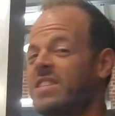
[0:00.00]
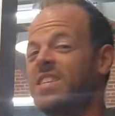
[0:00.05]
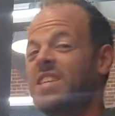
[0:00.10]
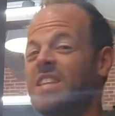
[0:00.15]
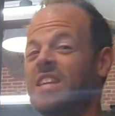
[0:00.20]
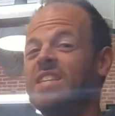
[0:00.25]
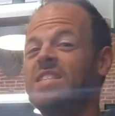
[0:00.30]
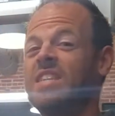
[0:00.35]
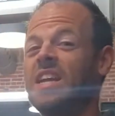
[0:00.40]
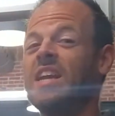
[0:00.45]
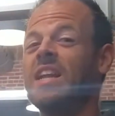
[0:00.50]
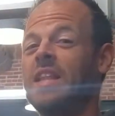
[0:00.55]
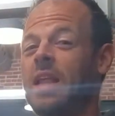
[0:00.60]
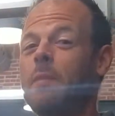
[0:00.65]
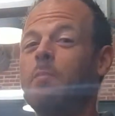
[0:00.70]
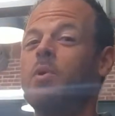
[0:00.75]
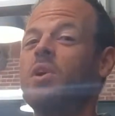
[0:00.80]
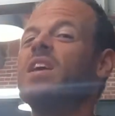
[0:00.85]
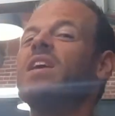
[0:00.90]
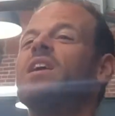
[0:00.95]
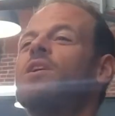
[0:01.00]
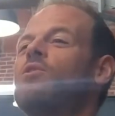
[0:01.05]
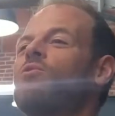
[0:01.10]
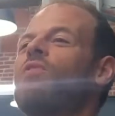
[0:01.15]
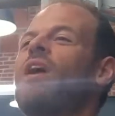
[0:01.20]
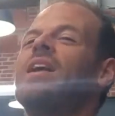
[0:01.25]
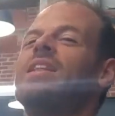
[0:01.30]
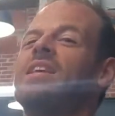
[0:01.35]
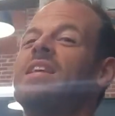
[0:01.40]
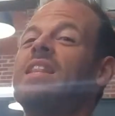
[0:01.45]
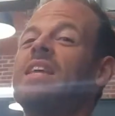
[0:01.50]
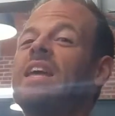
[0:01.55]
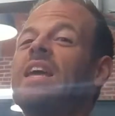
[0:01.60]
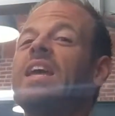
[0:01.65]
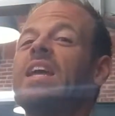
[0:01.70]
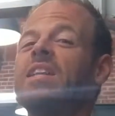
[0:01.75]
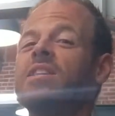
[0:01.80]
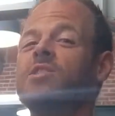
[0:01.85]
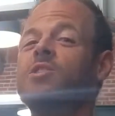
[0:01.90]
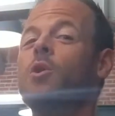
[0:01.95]
sadistic and they put a hill right to the
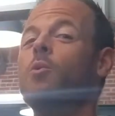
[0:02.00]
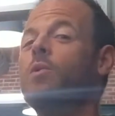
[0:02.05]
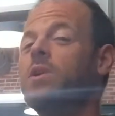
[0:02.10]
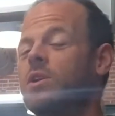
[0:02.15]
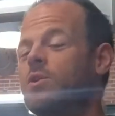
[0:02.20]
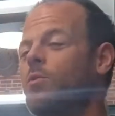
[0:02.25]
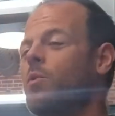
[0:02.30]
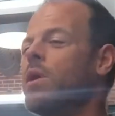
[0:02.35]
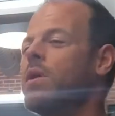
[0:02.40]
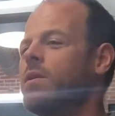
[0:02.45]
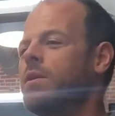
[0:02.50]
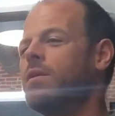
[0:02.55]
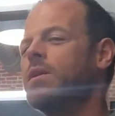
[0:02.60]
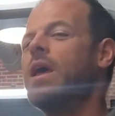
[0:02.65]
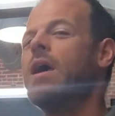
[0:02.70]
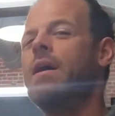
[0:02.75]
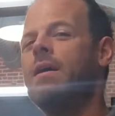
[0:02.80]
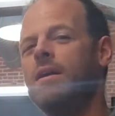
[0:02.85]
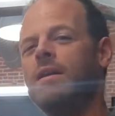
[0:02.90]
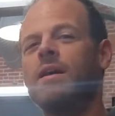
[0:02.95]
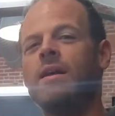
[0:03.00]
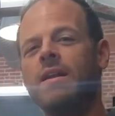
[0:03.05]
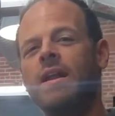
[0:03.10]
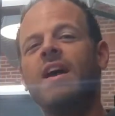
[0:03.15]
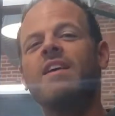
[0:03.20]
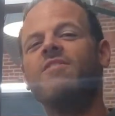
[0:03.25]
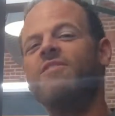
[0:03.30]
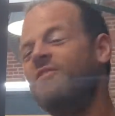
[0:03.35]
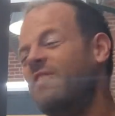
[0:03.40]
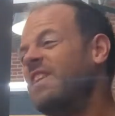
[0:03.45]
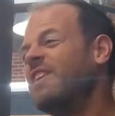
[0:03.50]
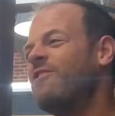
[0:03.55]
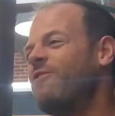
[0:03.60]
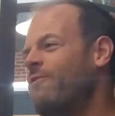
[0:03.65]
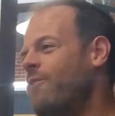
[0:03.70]
end. So when you want to get a nice finished